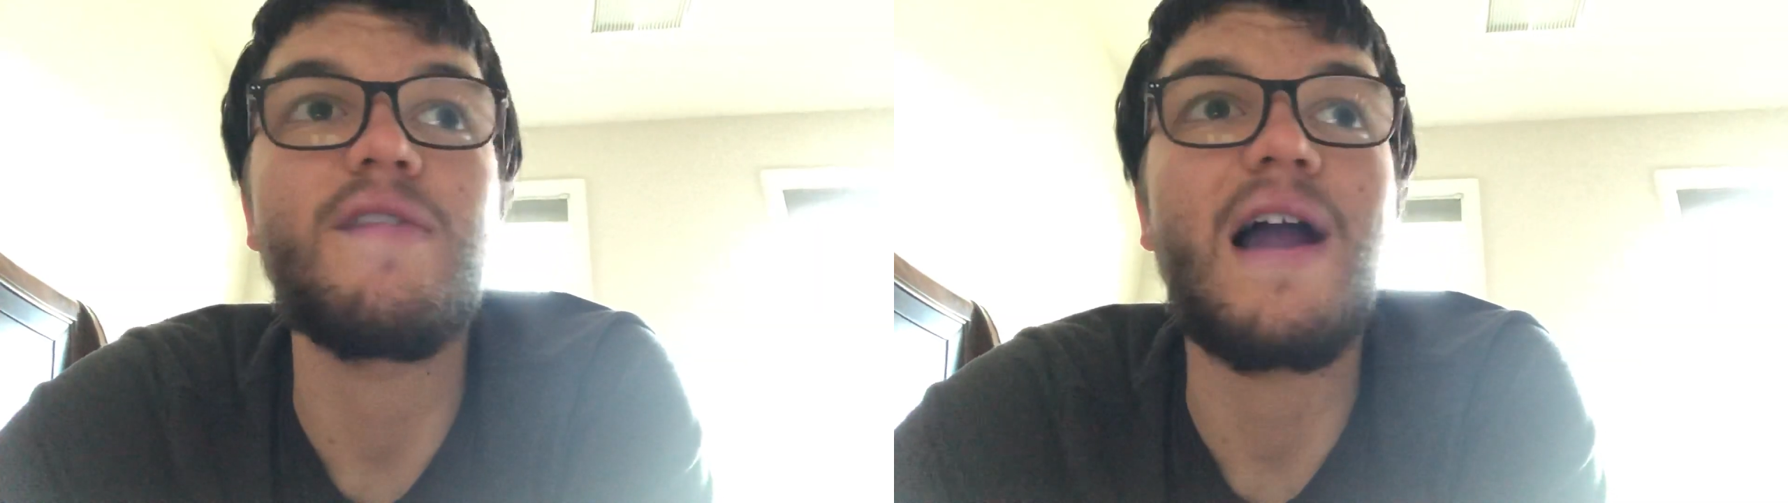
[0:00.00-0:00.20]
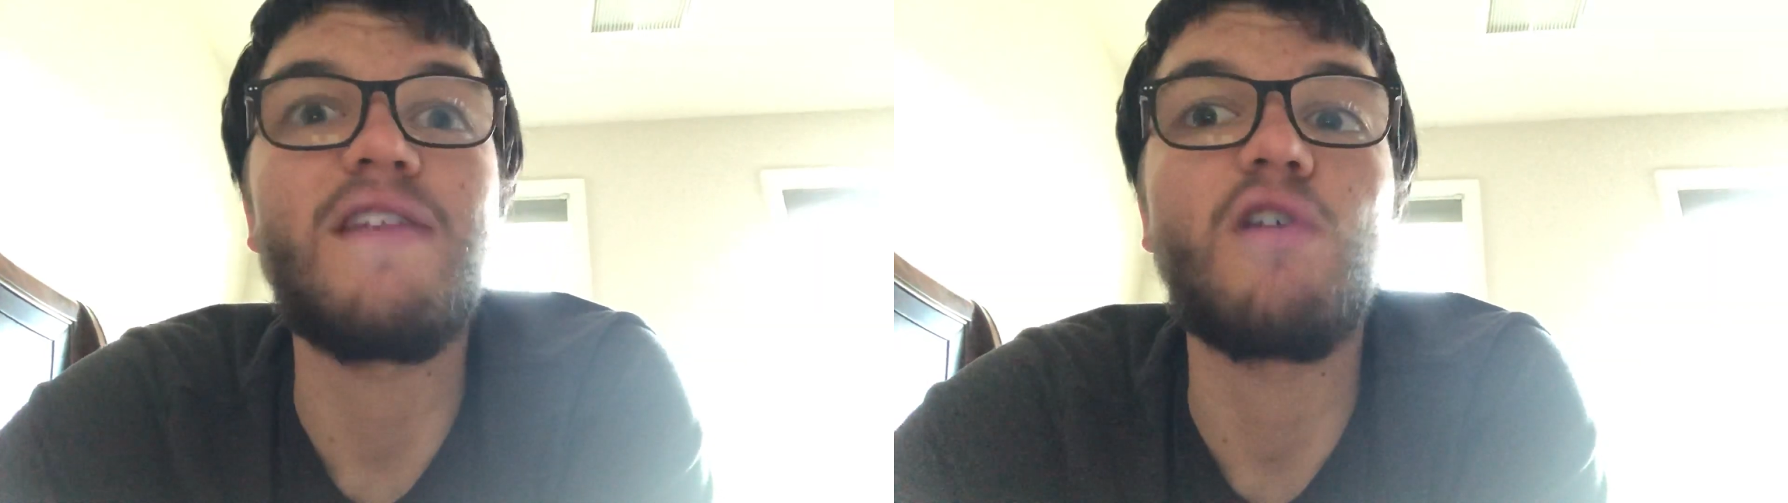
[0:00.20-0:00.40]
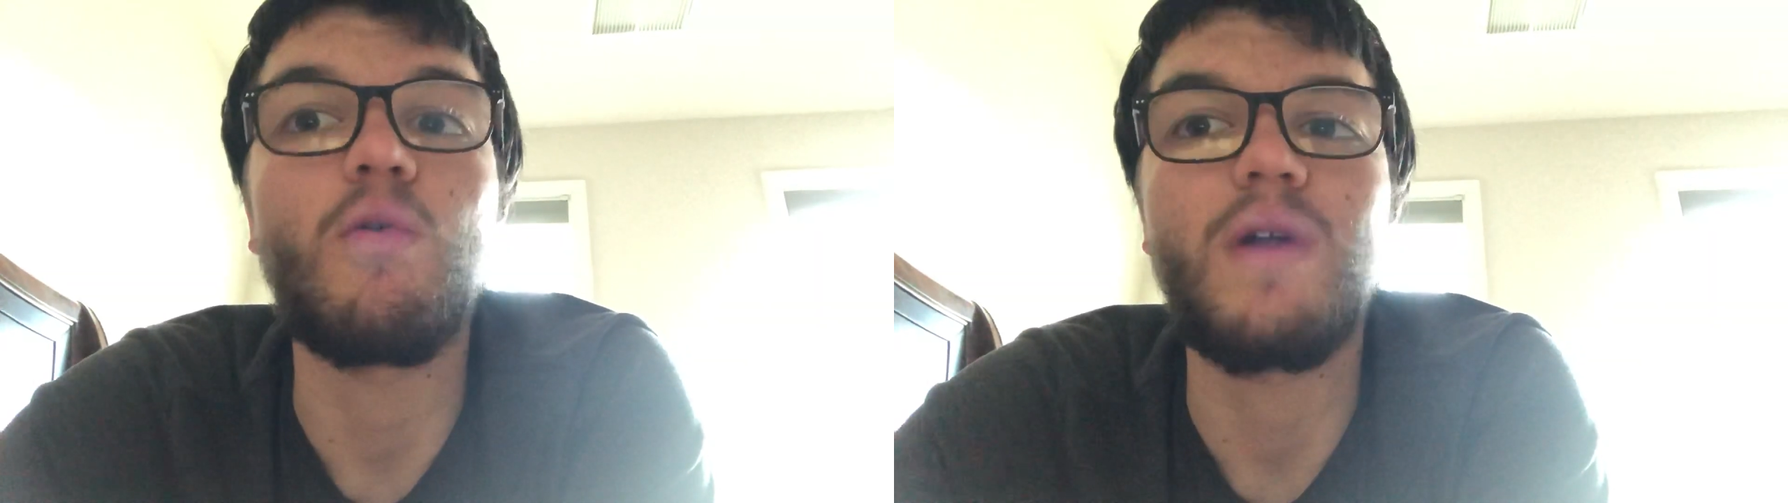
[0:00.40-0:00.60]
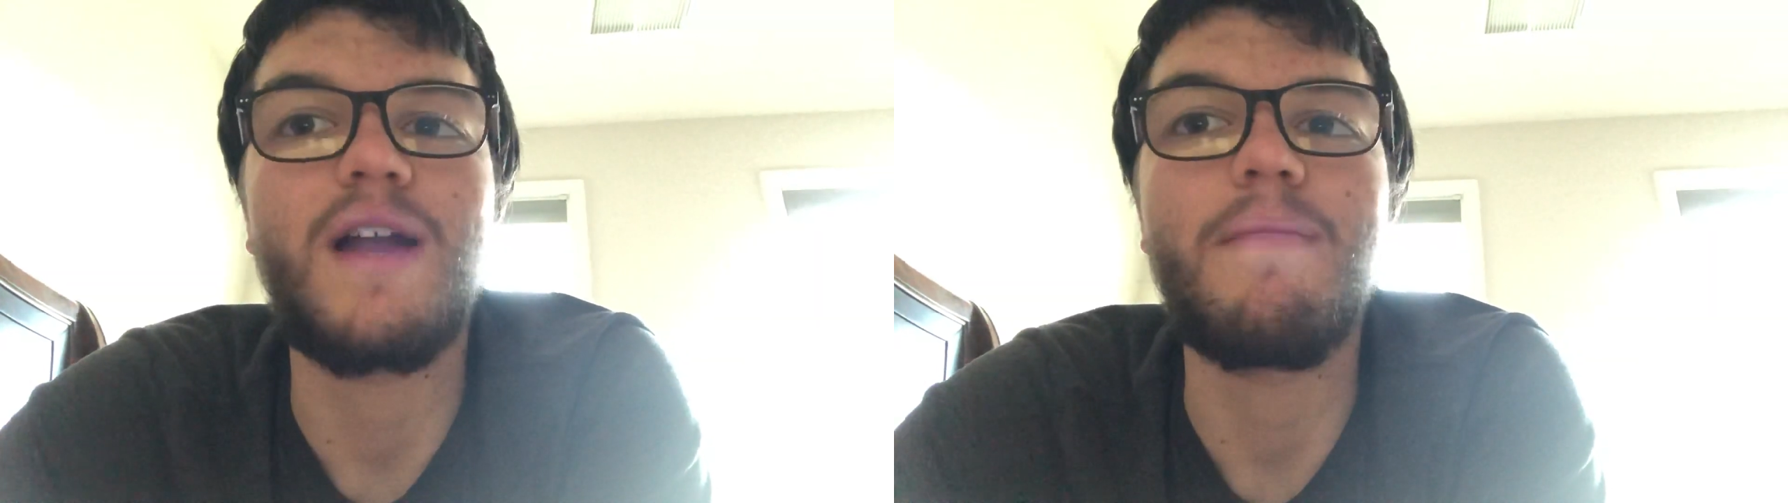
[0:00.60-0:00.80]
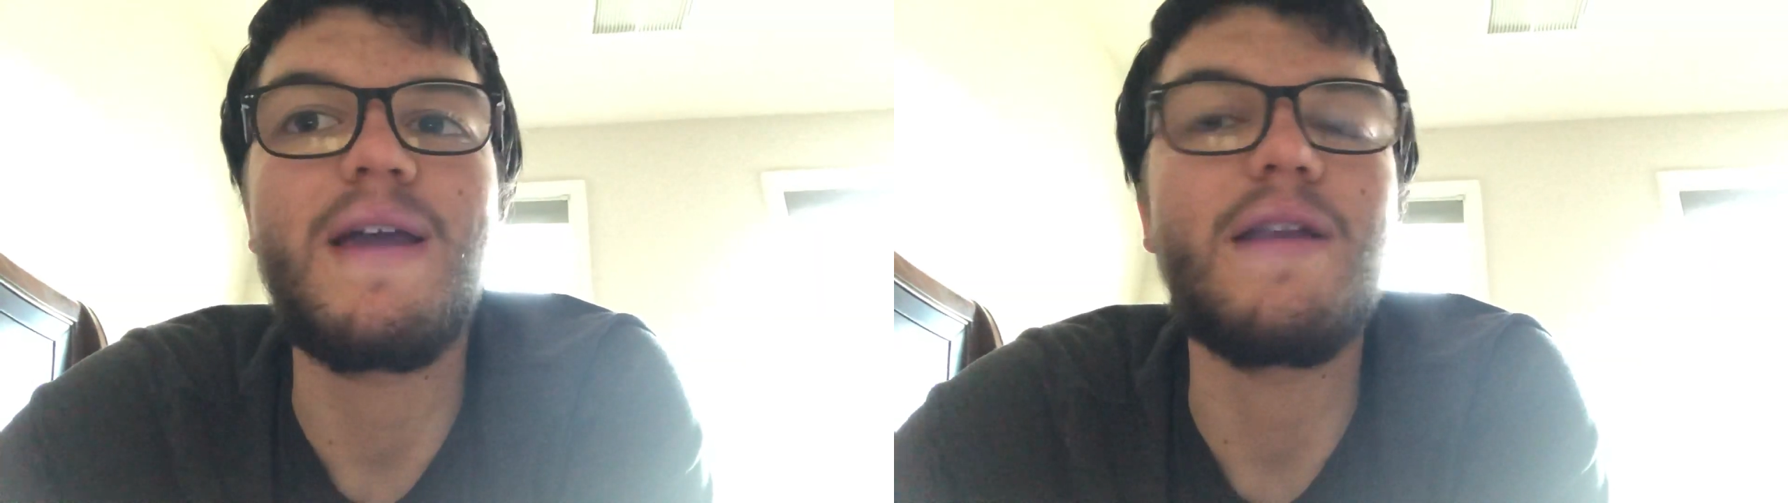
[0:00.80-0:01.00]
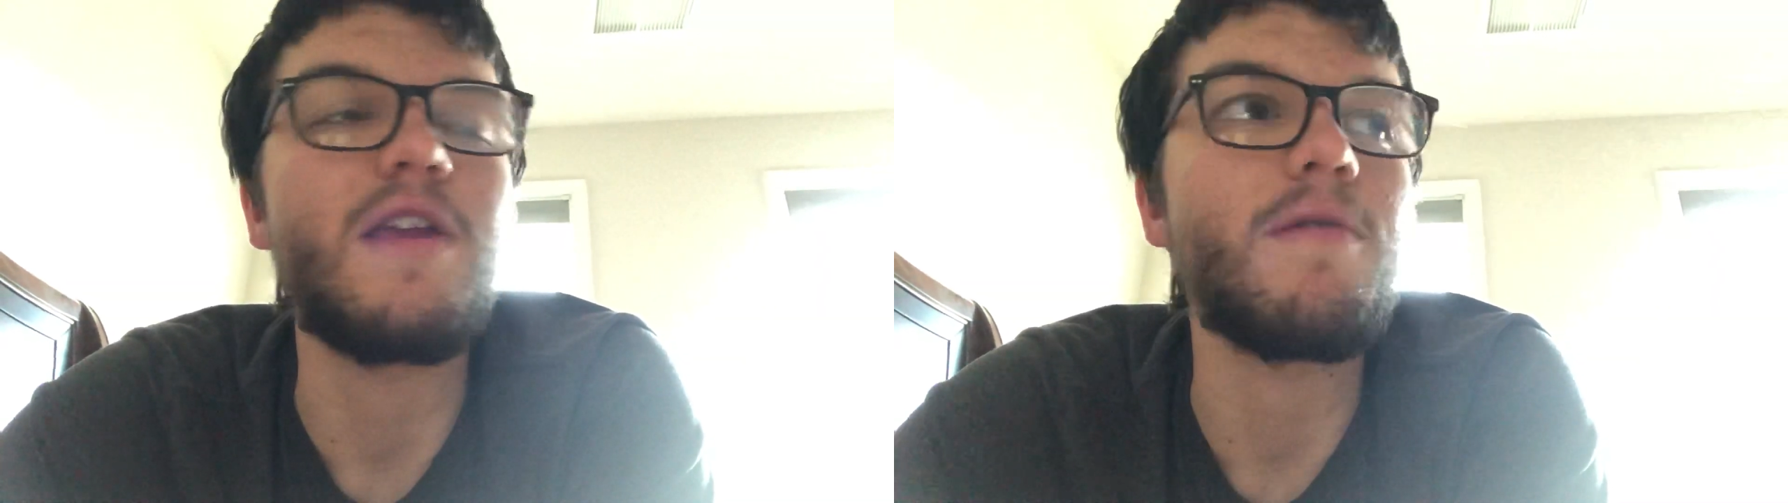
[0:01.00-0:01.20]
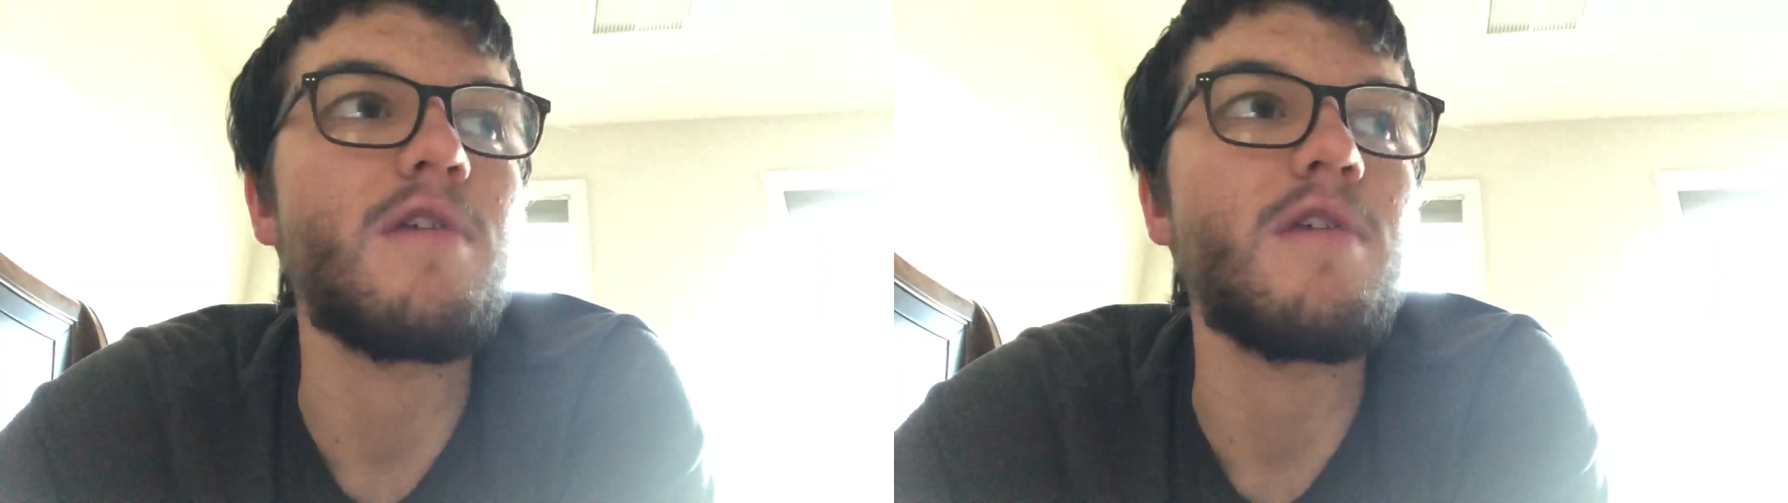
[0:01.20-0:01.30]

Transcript: I don't recommend